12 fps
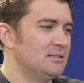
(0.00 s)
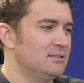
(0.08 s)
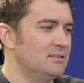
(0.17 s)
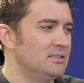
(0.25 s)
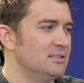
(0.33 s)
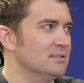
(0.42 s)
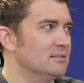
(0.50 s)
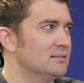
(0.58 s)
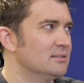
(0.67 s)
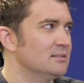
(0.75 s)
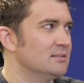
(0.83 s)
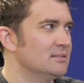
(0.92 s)

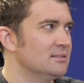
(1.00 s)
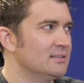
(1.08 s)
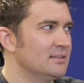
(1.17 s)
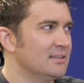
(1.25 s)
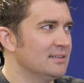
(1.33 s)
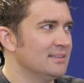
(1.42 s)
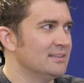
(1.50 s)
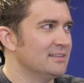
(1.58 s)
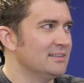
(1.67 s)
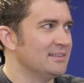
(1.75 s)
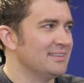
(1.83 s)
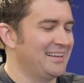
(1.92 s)

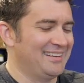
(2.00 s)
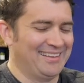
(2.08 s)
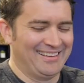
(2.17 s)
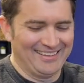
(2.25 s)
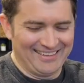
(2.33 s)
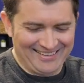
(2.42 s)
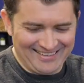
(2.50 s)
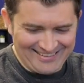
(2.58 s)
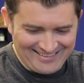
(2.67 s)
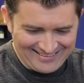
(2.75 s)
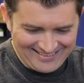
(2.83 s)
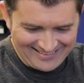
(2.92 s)

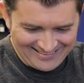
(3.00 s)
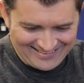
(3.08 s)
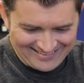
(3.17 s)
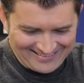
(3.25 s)
This person isn't speaking.